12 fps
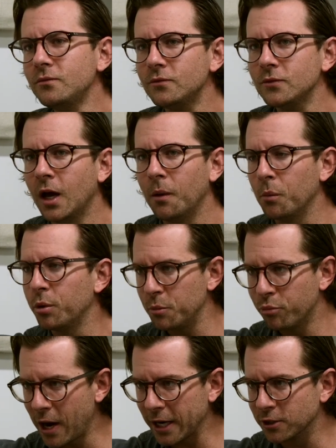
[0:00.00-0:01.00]
I'm a pretty
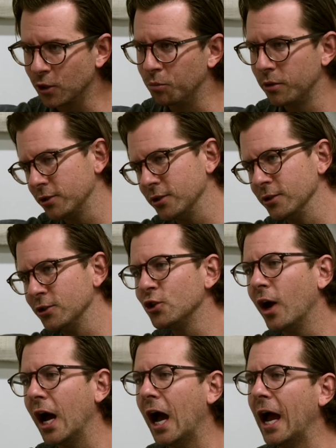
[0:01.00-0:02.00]
practical person,
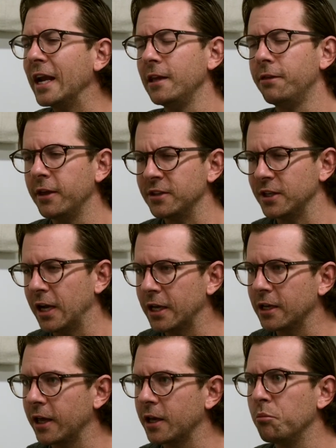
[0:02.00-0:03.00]
so I need things that I
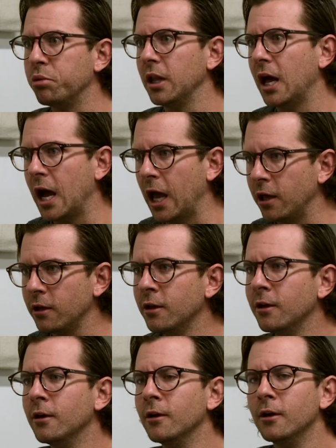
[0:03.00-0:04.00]
can like apply
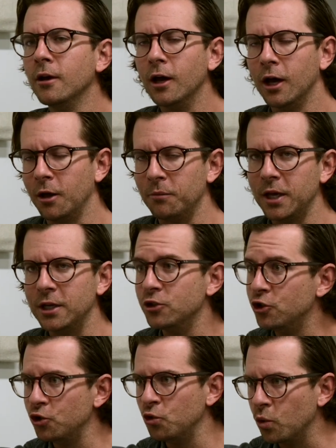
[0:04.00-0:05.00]
and
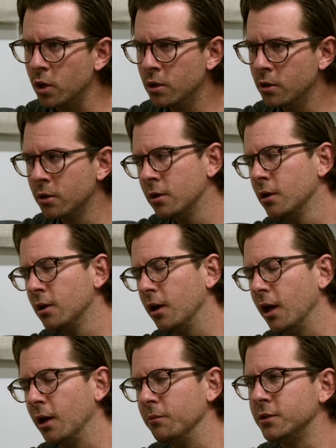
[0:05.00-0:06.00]
do
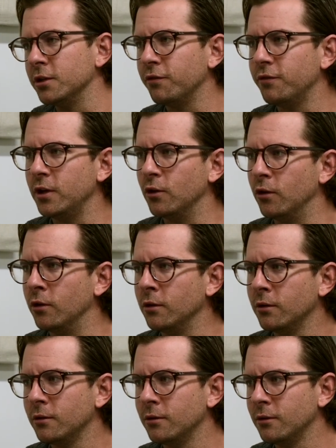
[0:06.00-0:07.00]
to feel
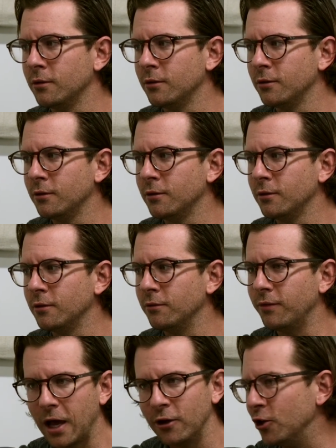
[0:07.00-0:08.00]

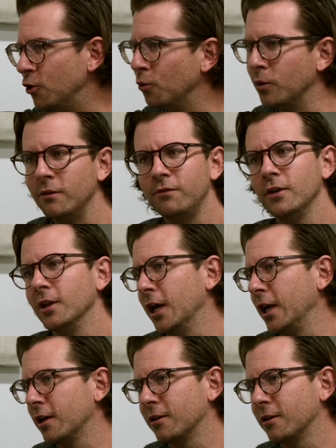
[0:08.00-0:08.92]
value and feel like